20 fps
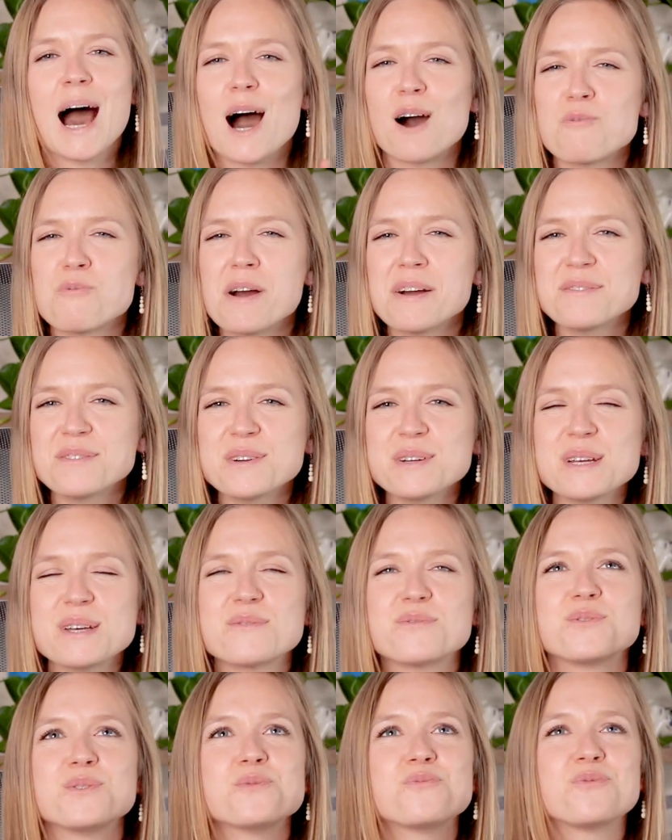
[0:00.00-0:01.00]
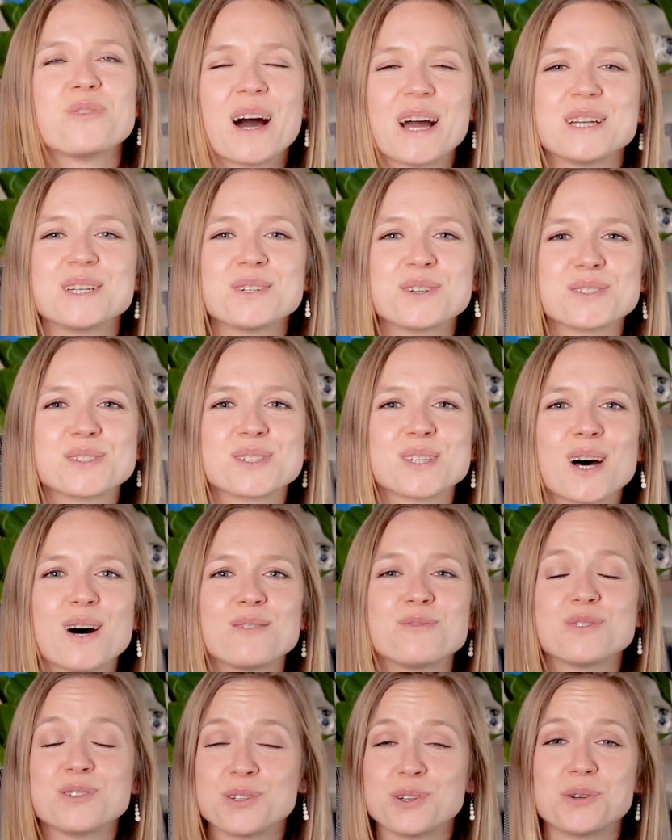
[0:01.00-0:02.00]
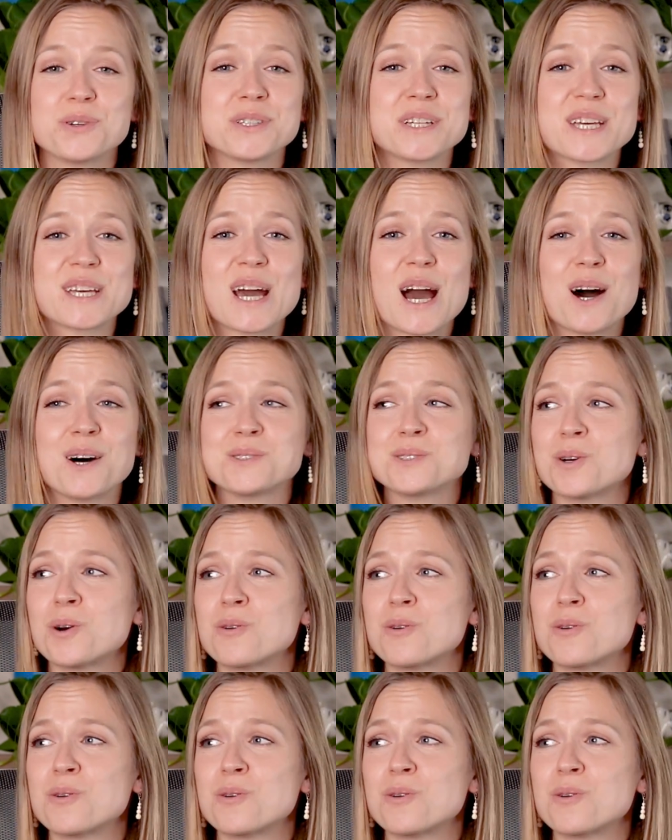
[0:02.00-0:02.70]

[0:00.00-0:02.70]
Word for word: However, if you find yourself nerding out